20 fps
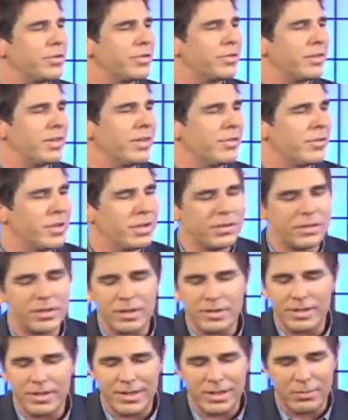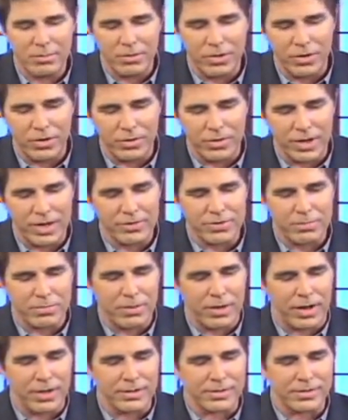Is does the ideomotor
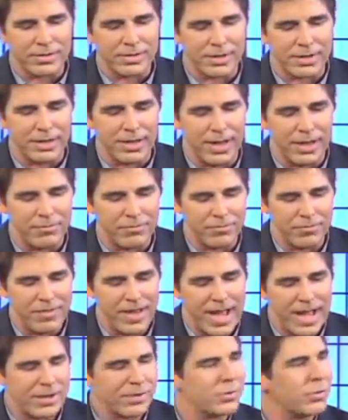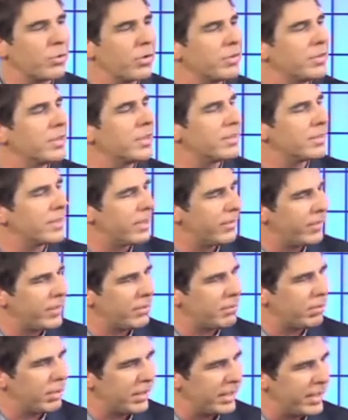response have facts, or is it just
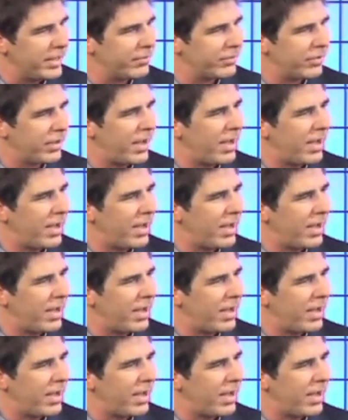giving beliefs?